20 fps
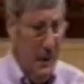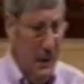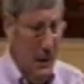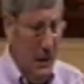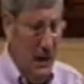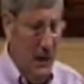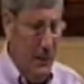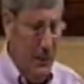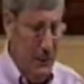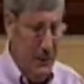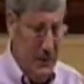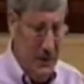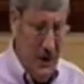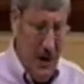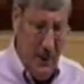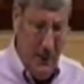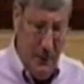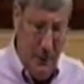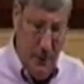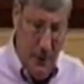Hebrews
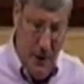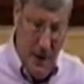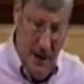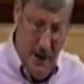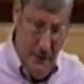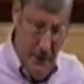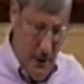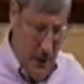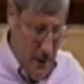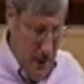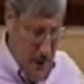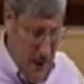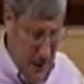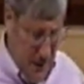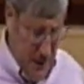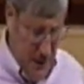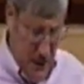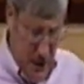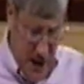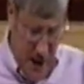chapter 11 is a
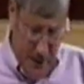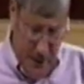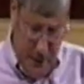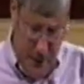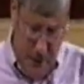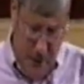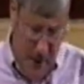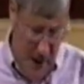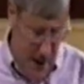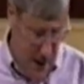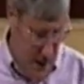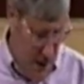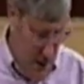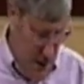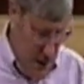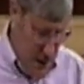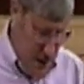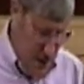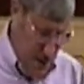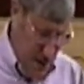chapter that
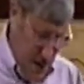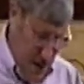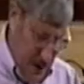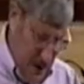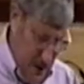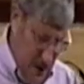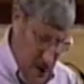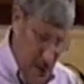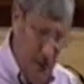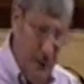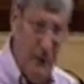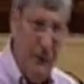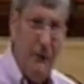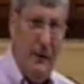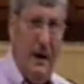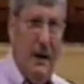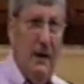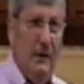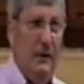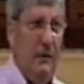speaks of the
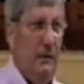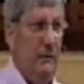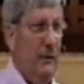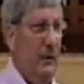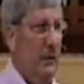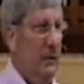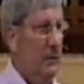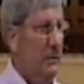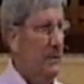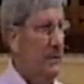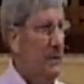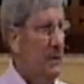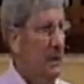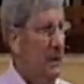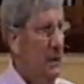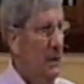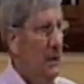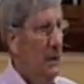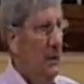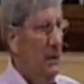faith of those
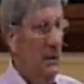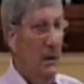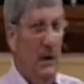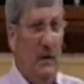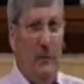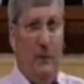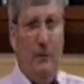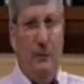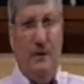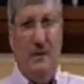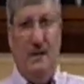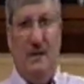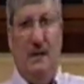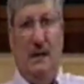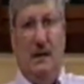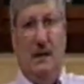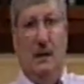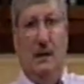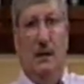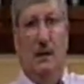who have
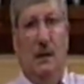preceded